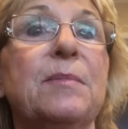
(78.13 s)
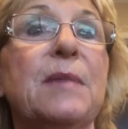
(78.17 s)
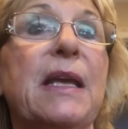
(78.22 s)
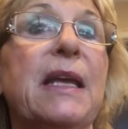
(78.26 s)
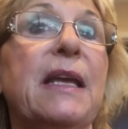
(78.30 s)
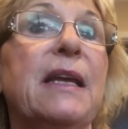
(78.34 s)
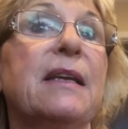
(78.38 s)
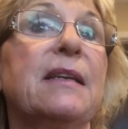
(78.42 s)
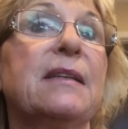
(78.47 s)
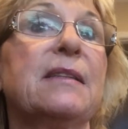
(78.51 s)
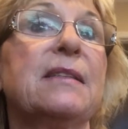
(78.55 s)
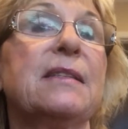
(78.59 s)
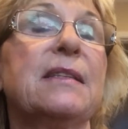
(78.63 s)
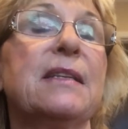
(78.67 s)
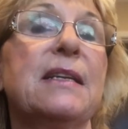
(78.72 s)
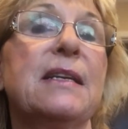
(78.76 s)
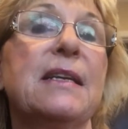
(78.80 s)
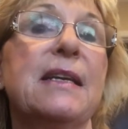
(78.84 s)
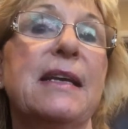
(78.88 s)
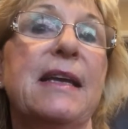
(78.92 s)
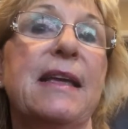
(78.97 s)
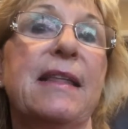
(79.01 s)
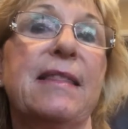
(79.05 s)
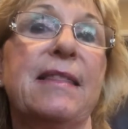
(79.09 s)
and
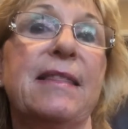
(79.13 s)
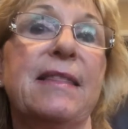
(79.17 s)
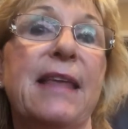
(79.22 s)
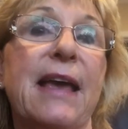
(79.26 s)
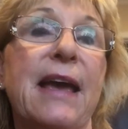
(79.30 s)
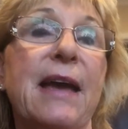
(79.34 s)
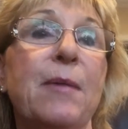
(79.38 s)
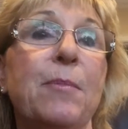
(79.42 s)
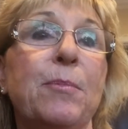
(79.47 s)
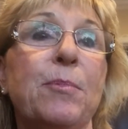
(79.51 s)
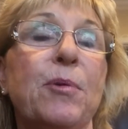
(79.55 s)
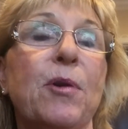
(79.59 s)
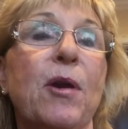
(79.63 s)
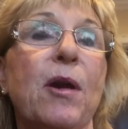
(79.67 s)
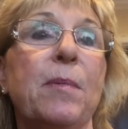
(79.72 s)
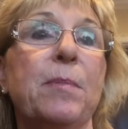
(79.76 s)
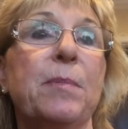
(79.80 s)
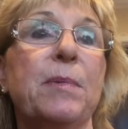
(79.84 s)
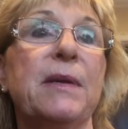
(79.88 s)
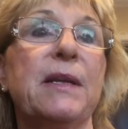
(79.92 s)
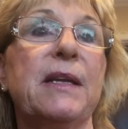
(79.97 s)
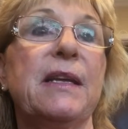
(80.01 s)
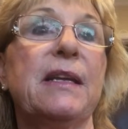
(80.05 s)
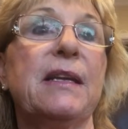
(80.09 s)
that
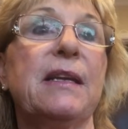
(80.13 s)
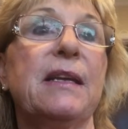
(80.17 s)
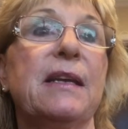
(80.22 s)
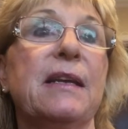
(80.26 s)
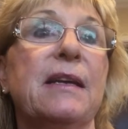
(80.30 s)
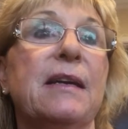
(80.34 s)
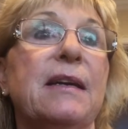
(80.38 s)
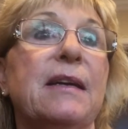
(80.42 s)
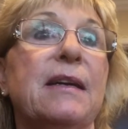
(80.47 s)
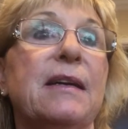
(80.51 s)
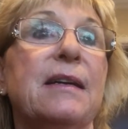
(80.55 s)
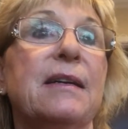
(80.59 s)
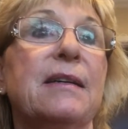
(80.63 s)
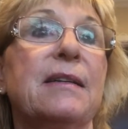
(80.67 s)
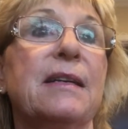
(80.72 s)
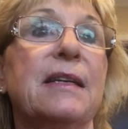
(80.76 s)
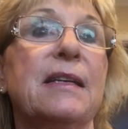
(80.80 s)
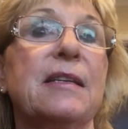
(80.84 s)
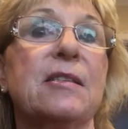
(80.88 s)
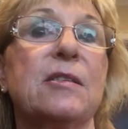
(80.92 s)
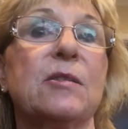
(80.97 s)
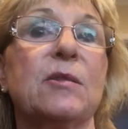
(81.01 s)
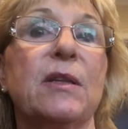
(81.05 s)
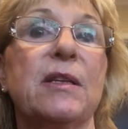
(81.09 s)
property
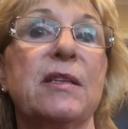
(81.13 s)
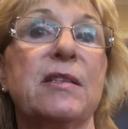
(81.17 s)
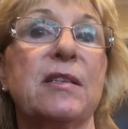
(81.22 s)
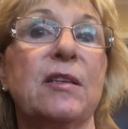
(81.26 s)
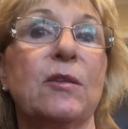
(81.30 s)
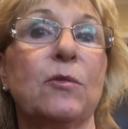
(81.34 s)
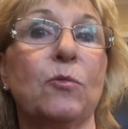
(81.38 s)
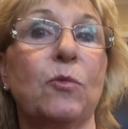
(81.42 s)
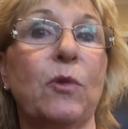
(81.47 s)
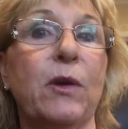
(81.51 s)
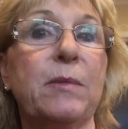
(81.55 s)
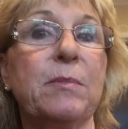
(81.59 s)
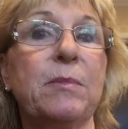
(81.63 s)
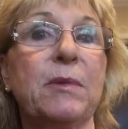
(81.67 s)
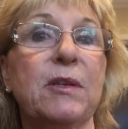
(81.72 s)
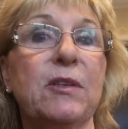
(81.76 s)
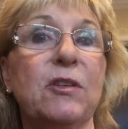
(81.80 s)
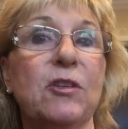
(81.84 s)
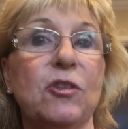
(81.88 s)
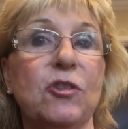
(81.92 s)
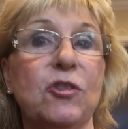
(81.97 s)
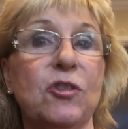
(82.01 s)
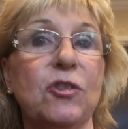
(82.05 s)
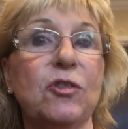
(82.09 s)
is listed at
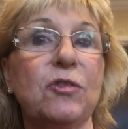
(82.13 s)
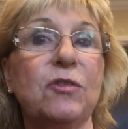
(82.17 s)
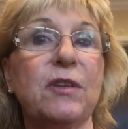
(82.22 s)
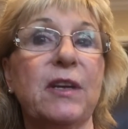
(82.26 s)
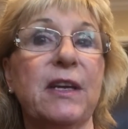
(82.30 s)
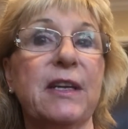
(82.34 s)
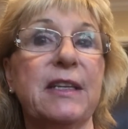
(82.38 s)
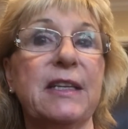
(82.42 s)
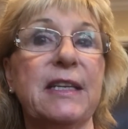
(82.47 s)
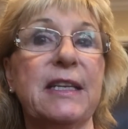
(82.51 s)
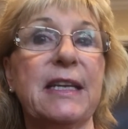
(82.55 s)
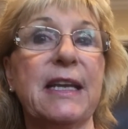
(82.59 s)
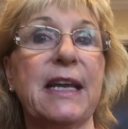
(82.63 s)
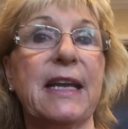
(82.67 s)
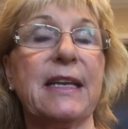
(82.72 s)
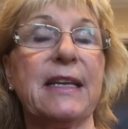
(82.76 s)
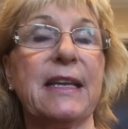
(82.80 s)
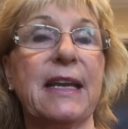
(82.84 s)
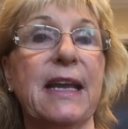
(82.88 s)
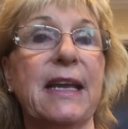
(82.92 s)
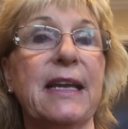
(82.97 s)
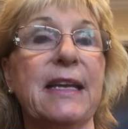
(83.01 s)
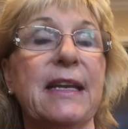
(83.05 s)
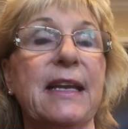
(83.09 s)

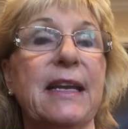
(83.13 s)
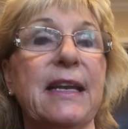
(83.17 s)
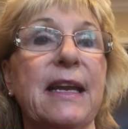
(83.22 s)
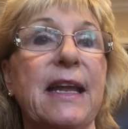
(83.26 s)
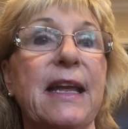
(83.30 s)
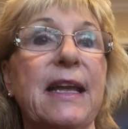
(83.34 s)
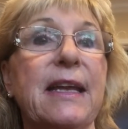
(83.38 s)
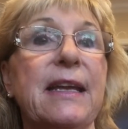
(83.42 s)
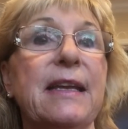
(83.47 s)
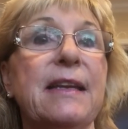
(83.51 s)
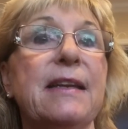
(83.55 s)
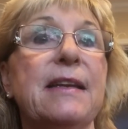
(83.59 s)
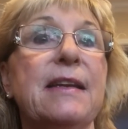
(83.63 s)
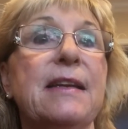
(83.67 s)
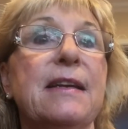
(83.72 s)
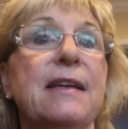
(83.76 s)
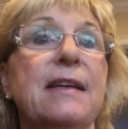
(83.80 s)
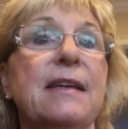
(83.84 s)
$1,298,888.